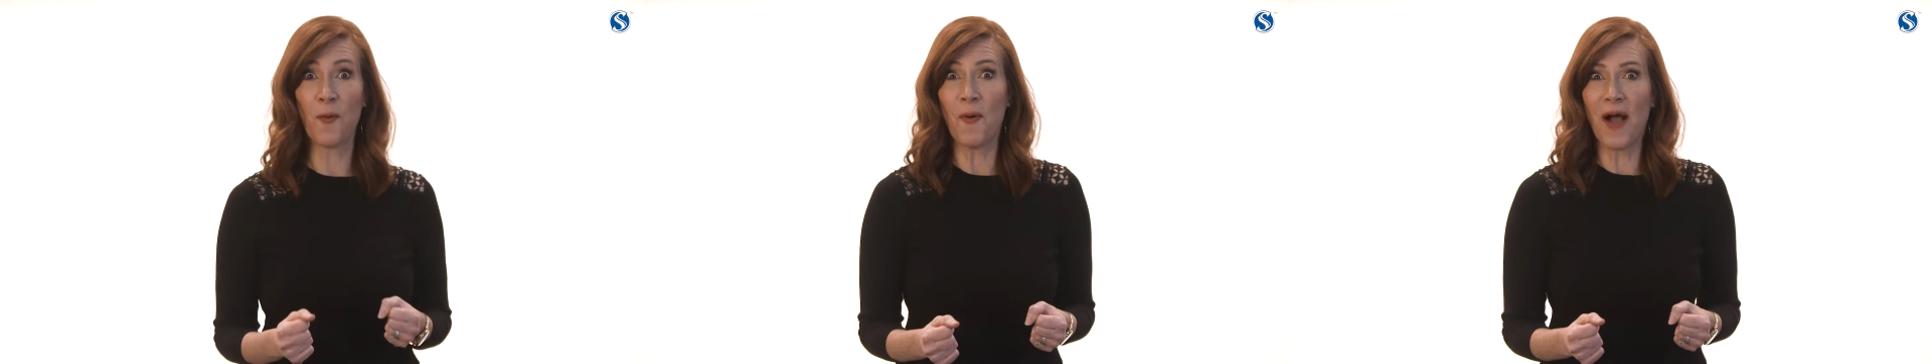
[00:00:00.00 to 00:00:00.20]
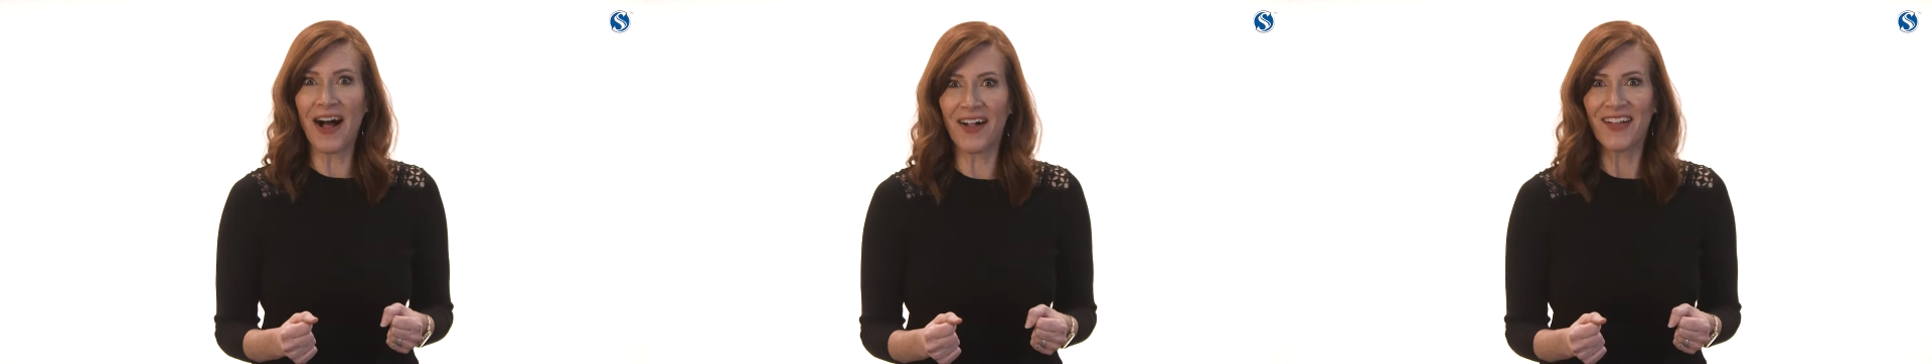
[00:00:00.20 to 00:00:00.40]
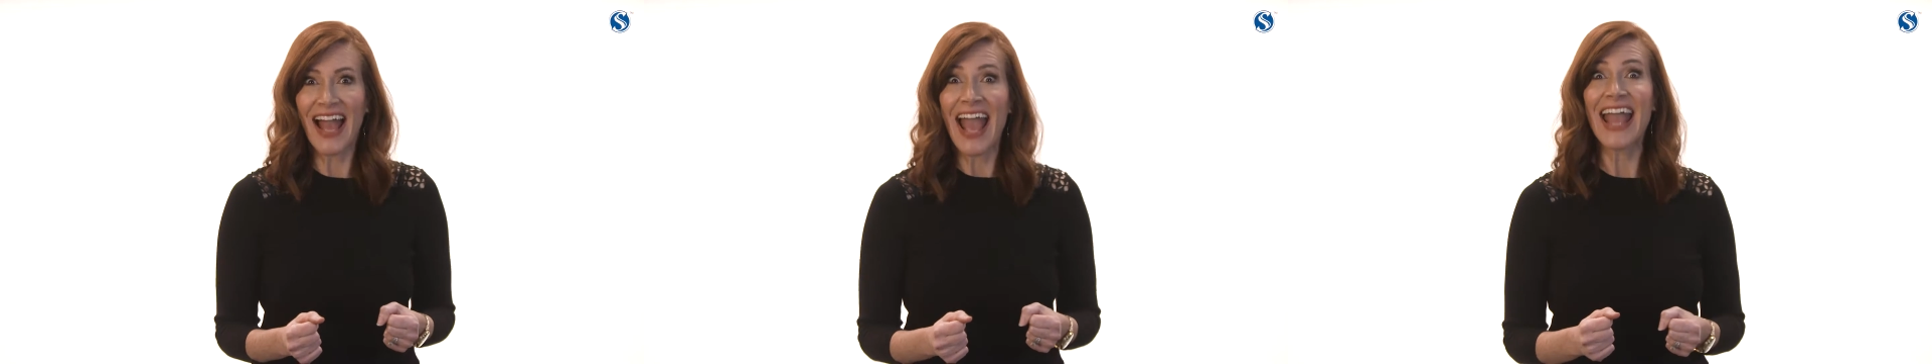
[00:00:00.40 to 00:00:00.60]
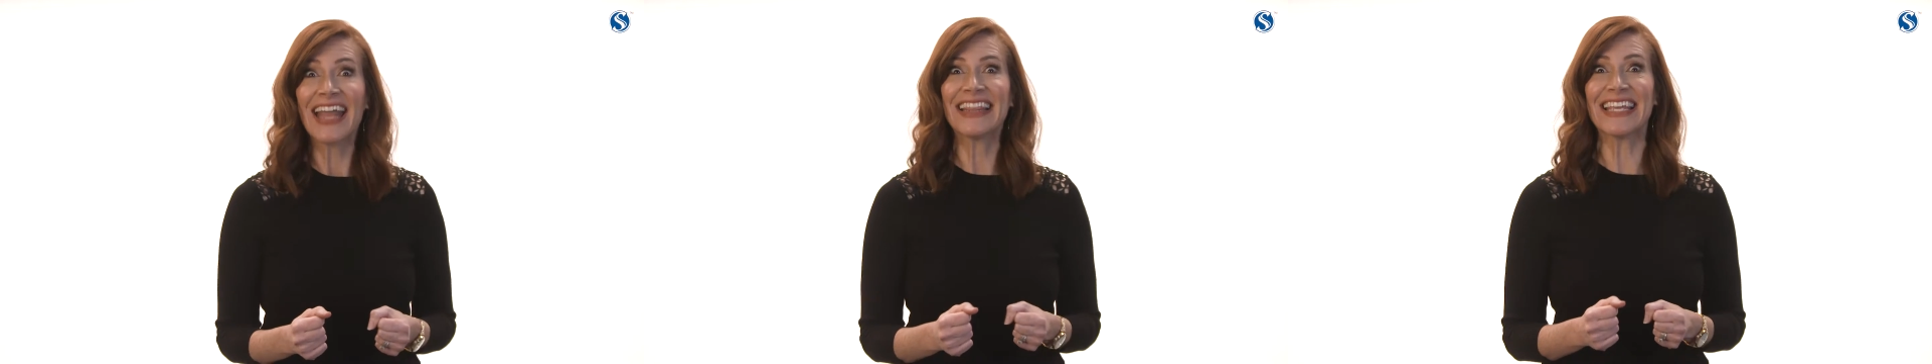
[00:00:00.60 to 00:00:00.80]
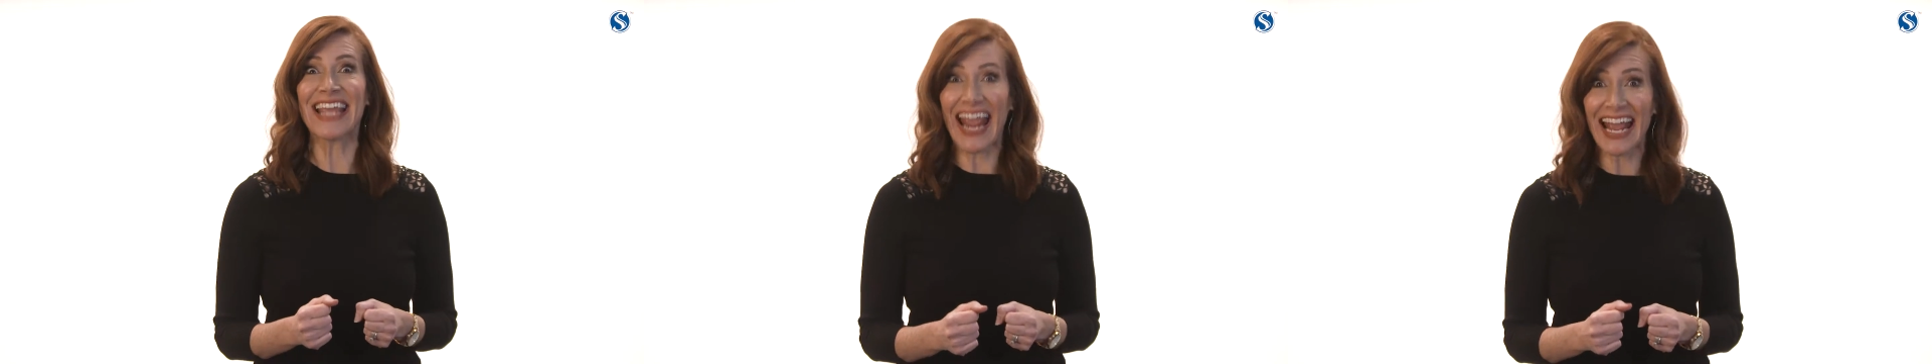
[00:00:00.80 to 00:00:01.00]
Well,
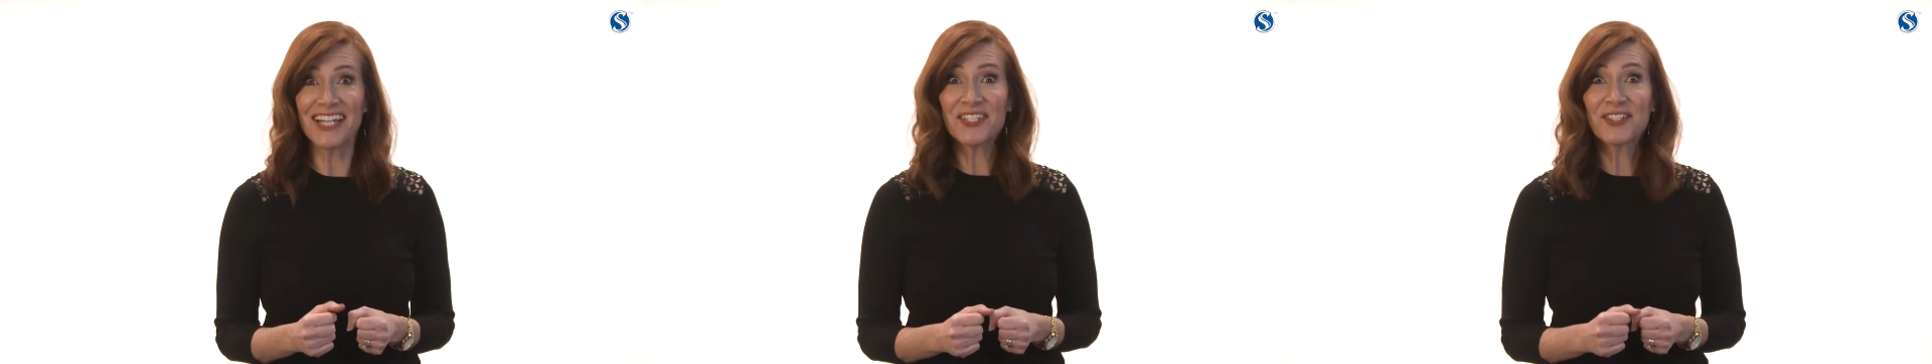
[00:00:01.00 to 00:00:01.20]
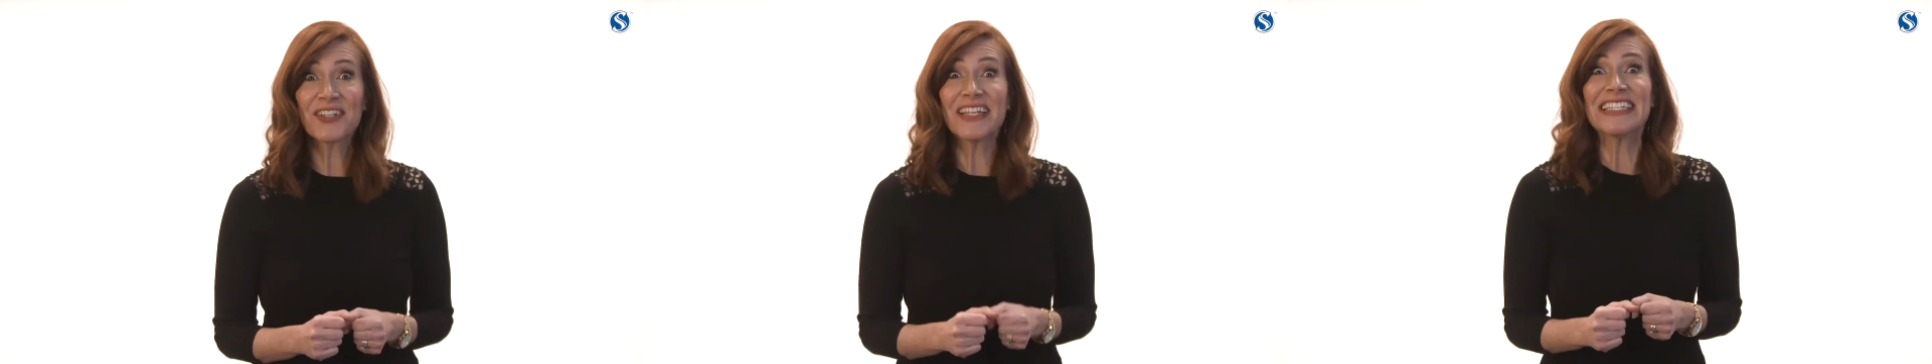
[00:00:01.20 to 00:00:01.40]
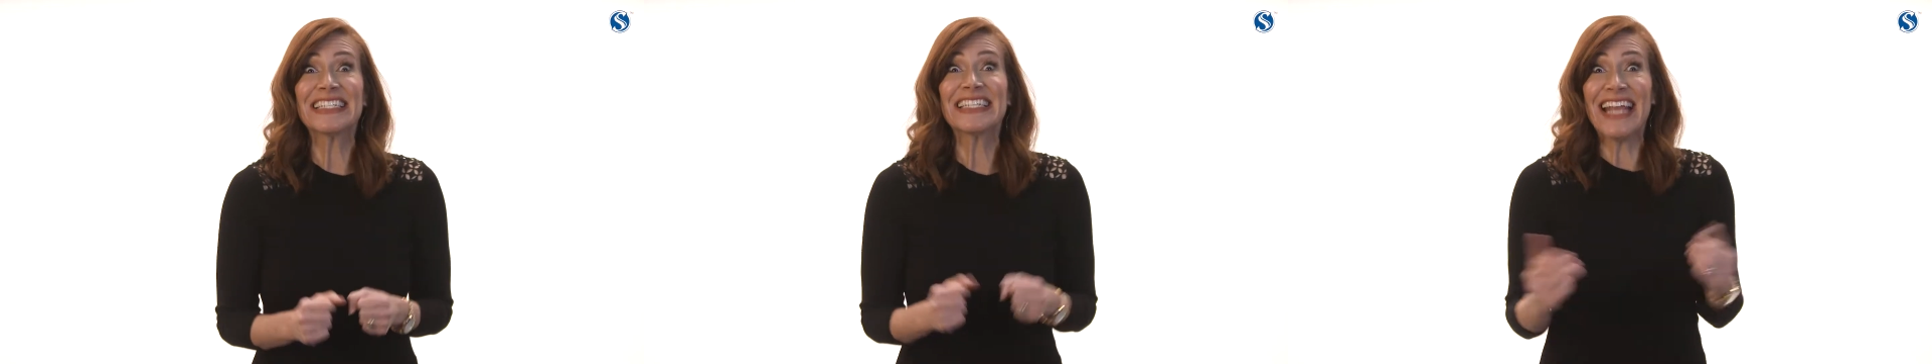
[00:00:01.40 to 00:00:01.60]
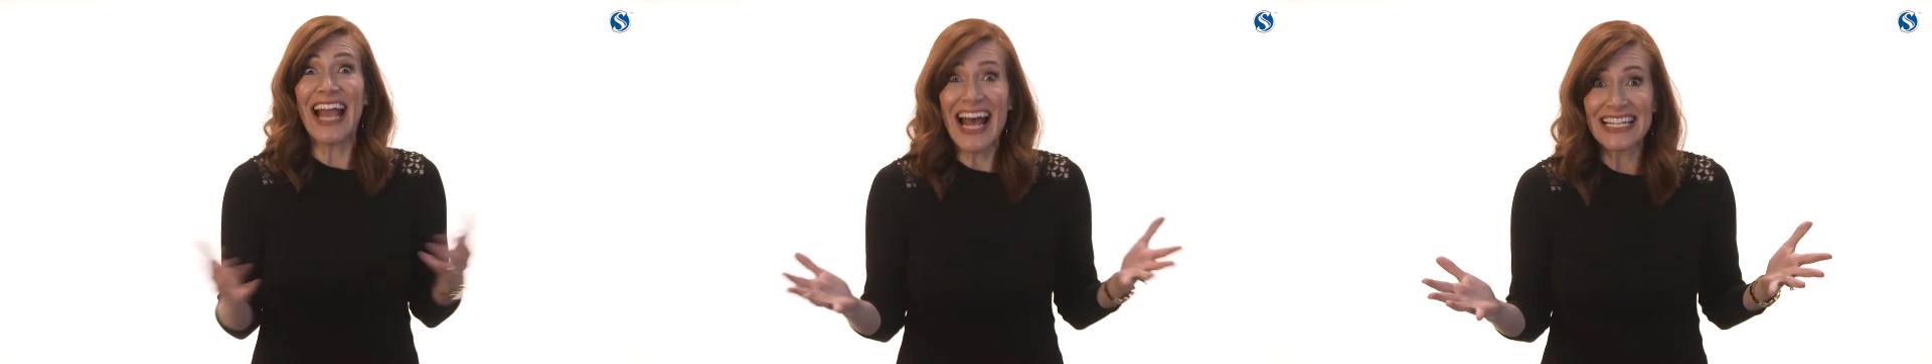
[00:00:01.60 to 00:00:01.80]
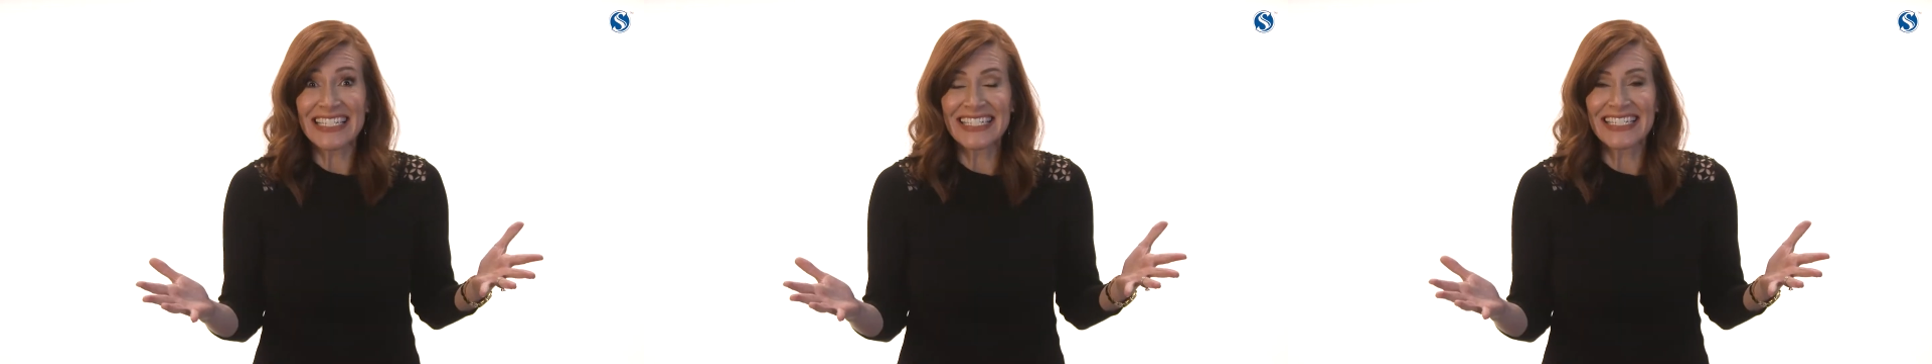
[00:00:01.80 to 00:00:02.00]
the answer is
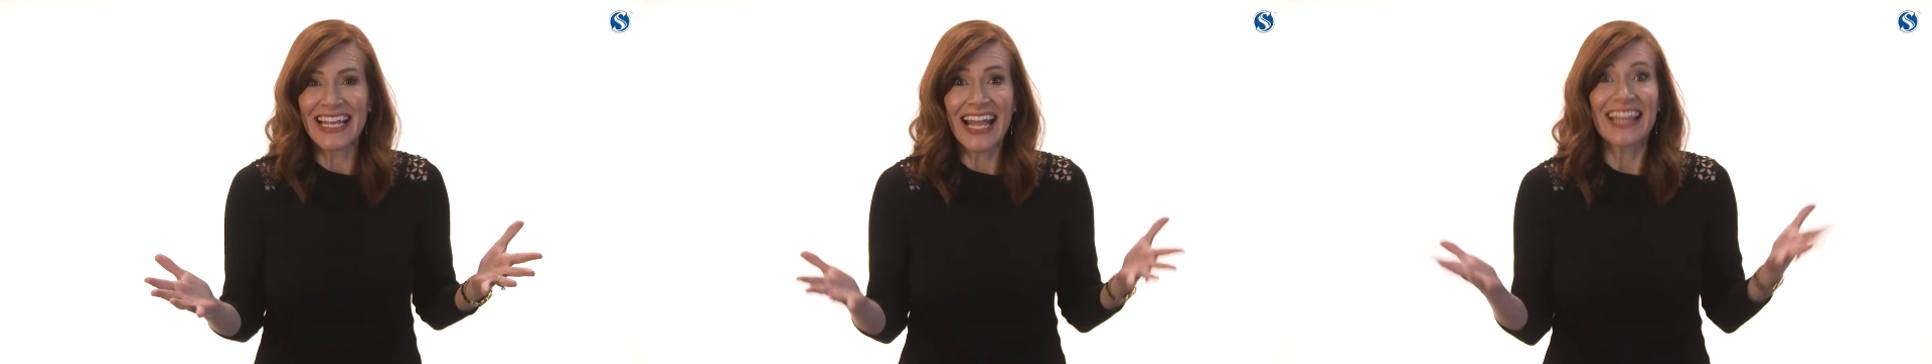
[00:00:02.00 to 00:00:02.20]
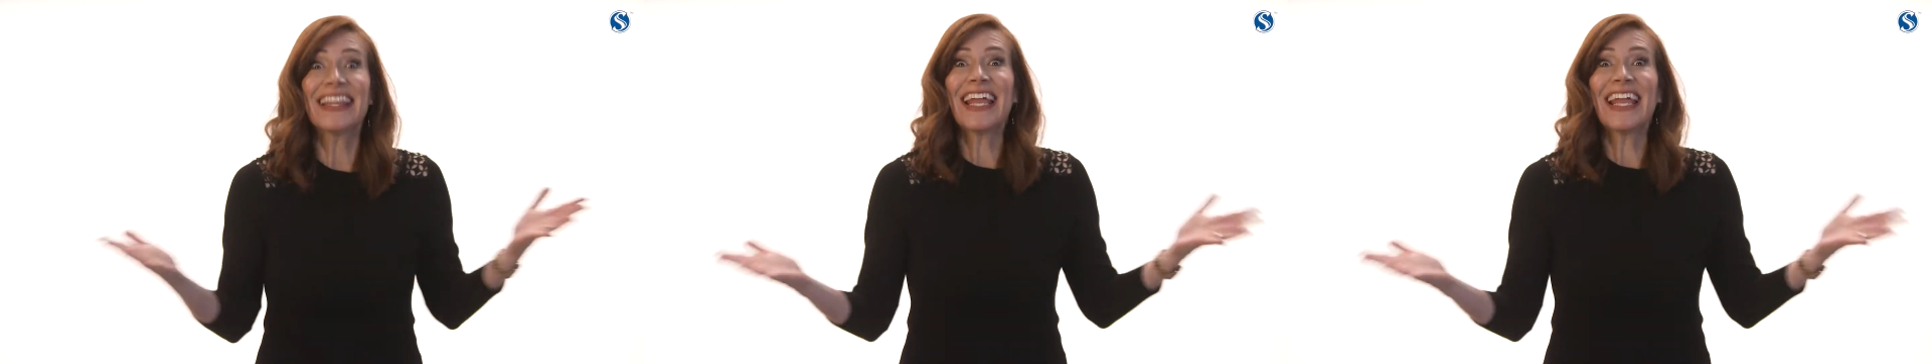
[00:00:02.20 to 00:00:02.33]
yes,